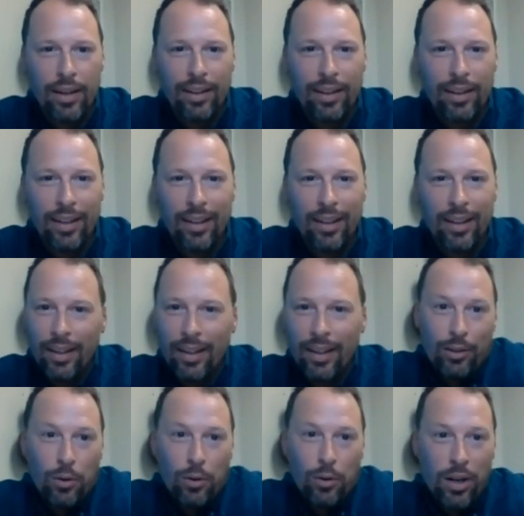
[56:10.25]
Like,
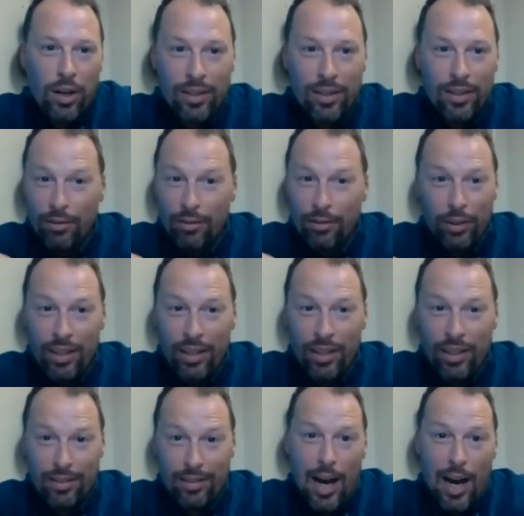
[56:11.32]
so it works and it's really easy.
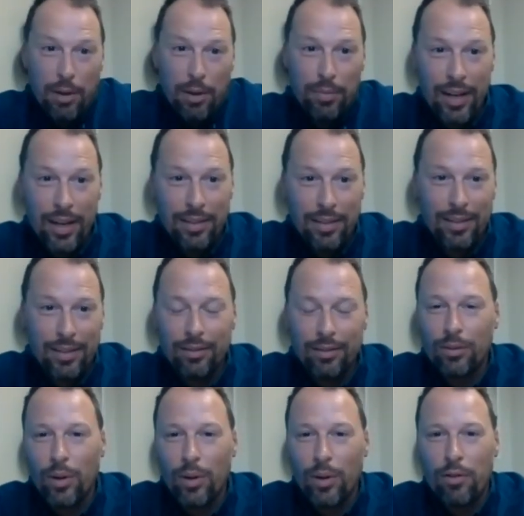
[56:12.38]
It's copy and paste and
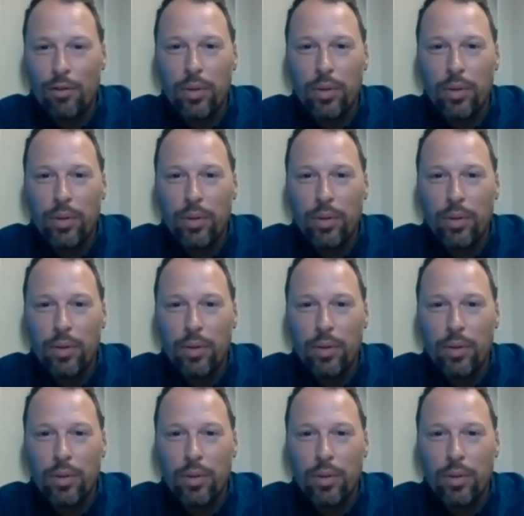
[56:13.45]
whatever.